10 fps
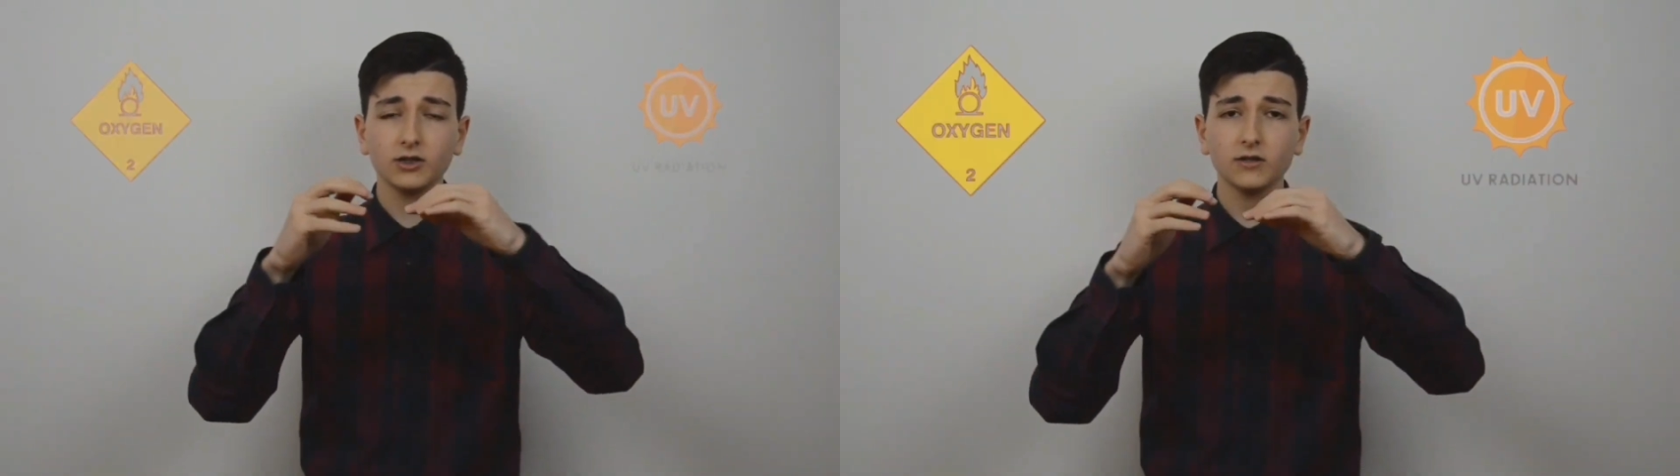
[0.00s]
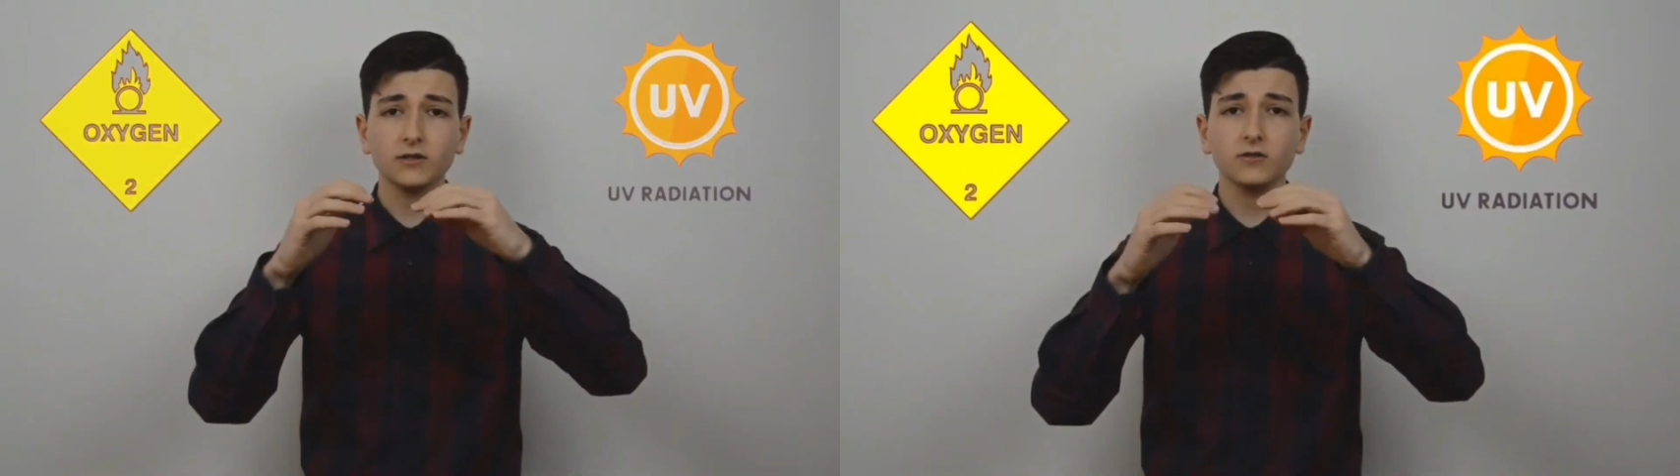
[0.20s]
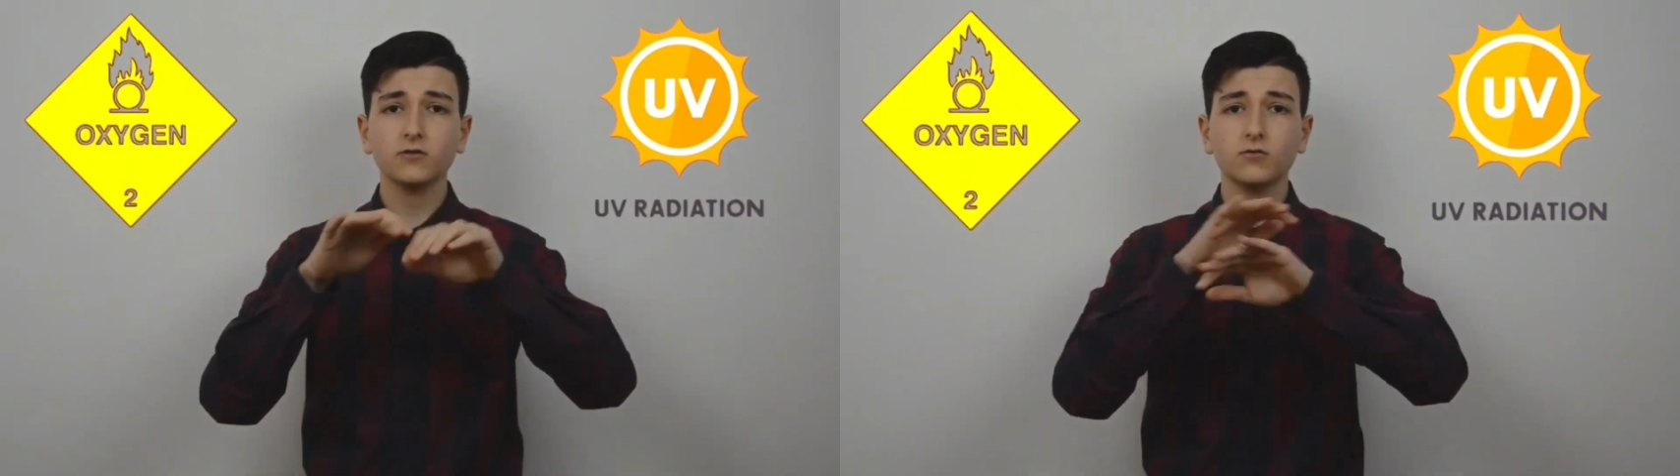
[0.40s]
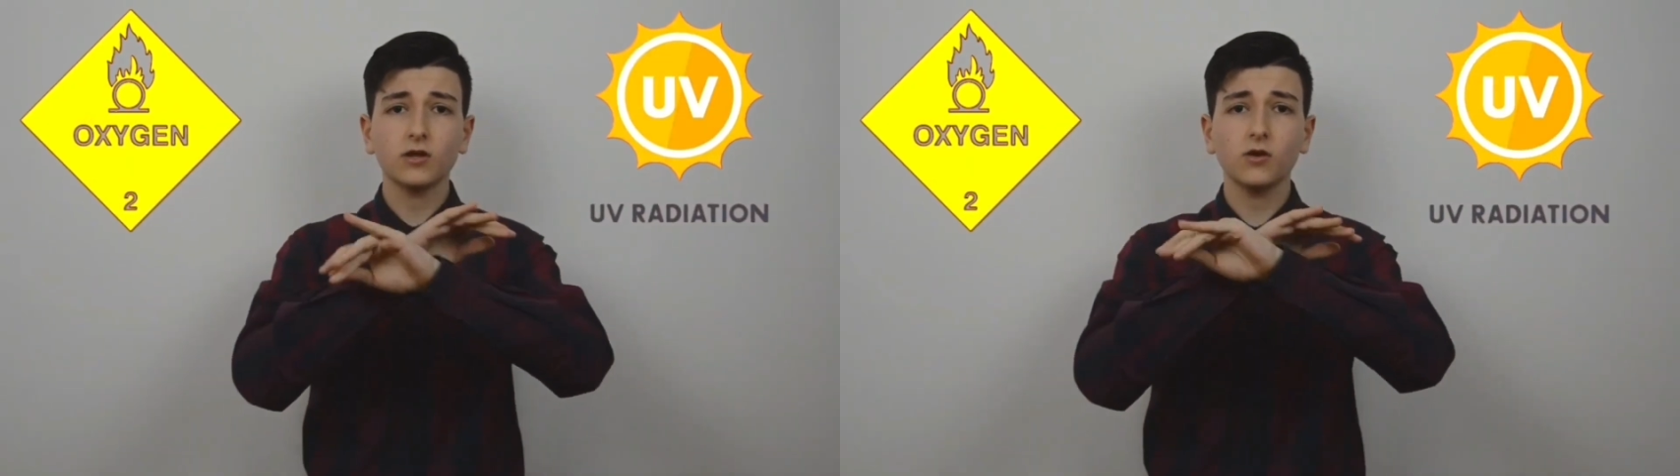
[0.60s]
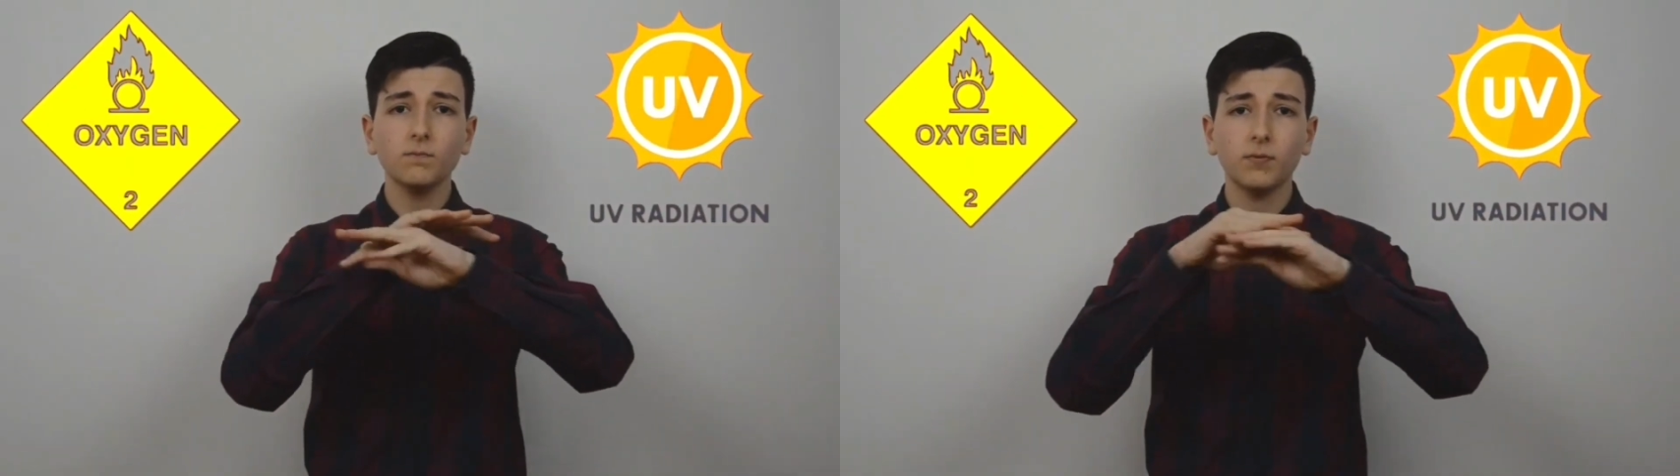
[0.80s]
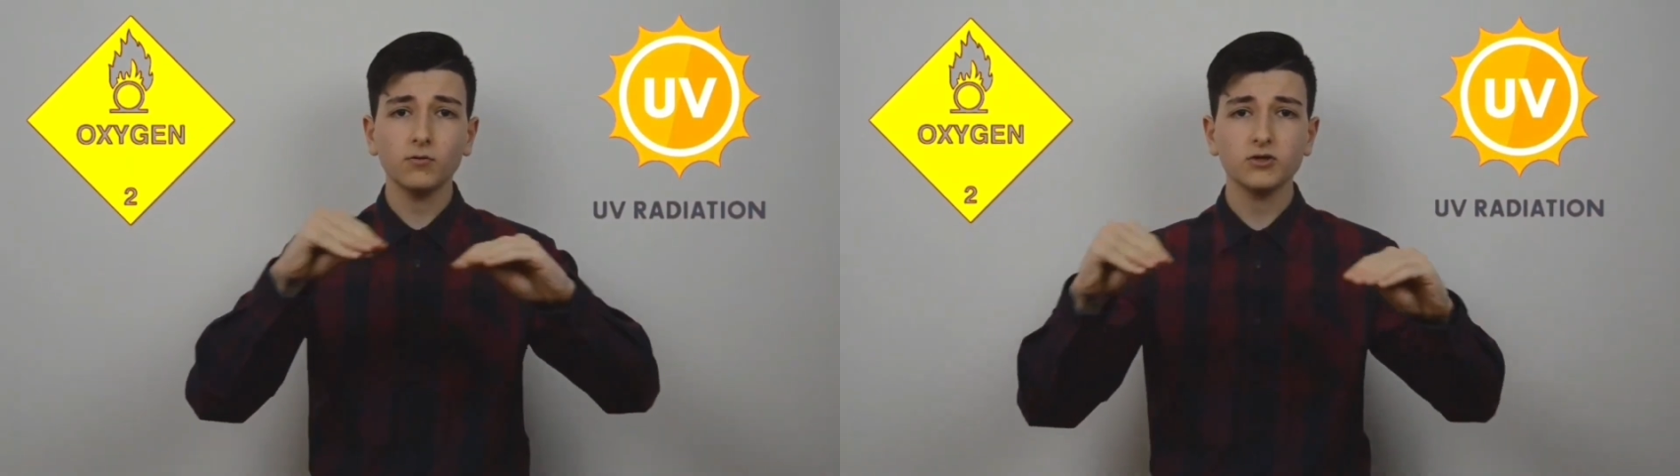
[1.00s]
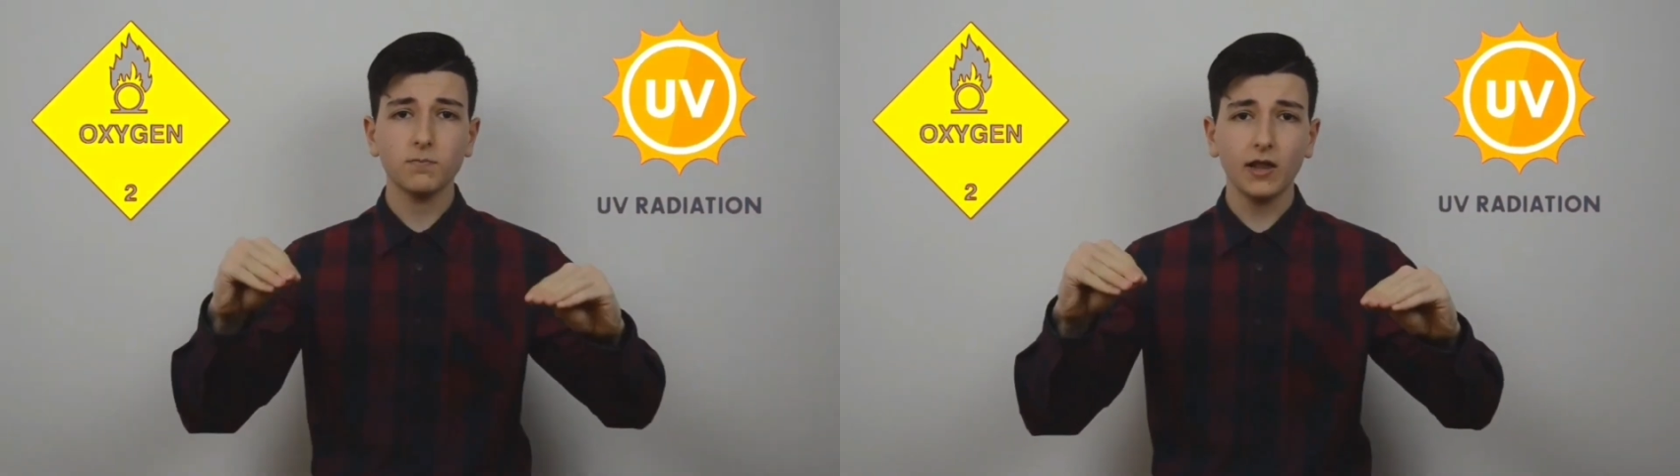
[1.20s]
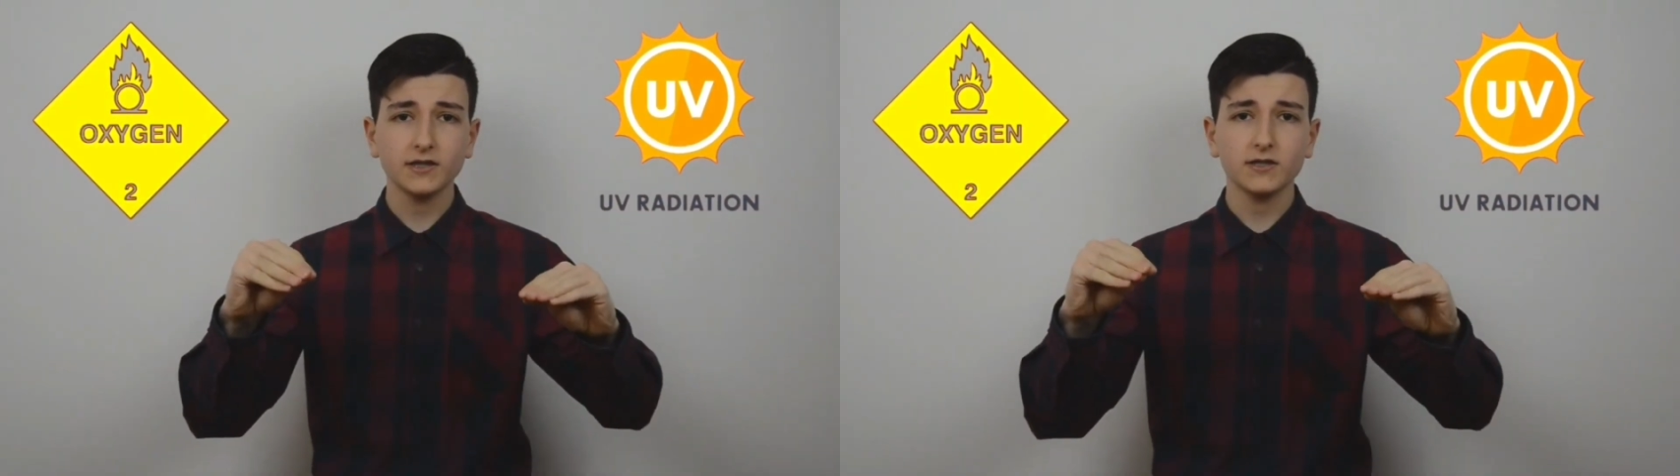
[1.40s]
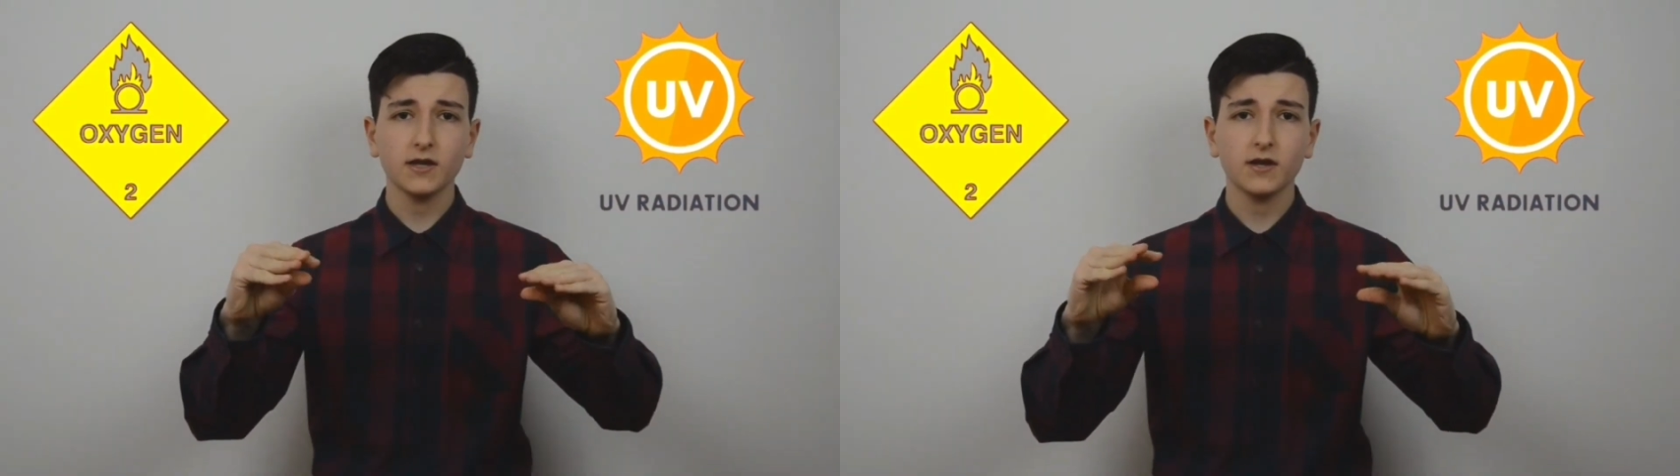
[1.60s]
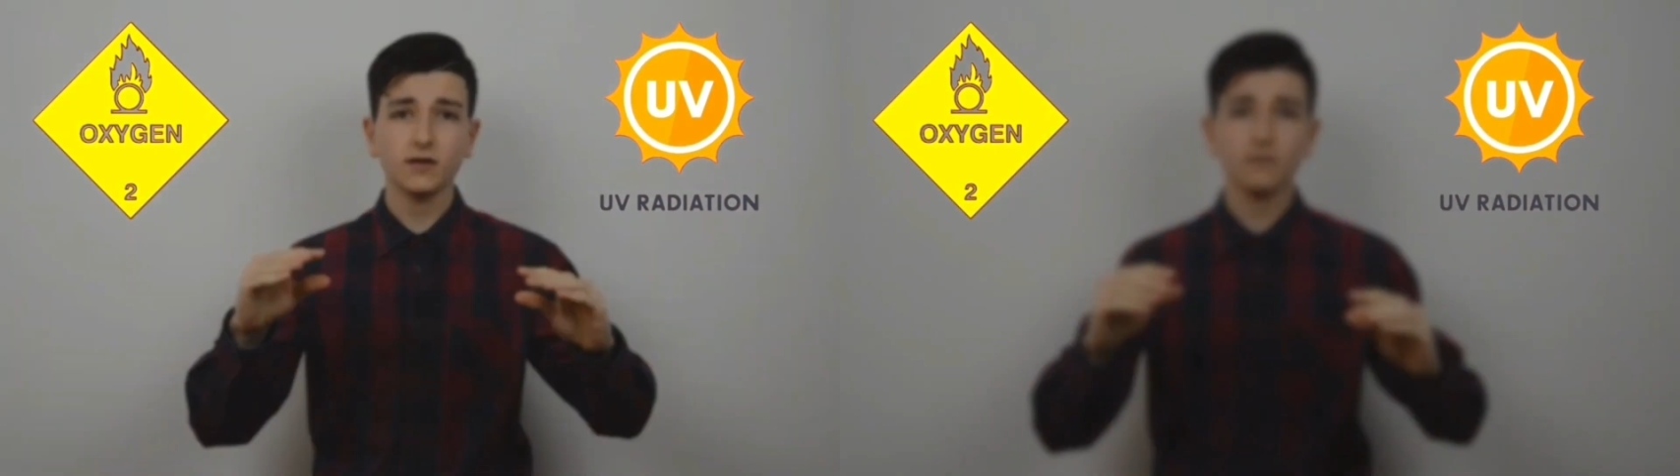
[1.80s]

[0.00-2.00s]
agents to decompose plastic.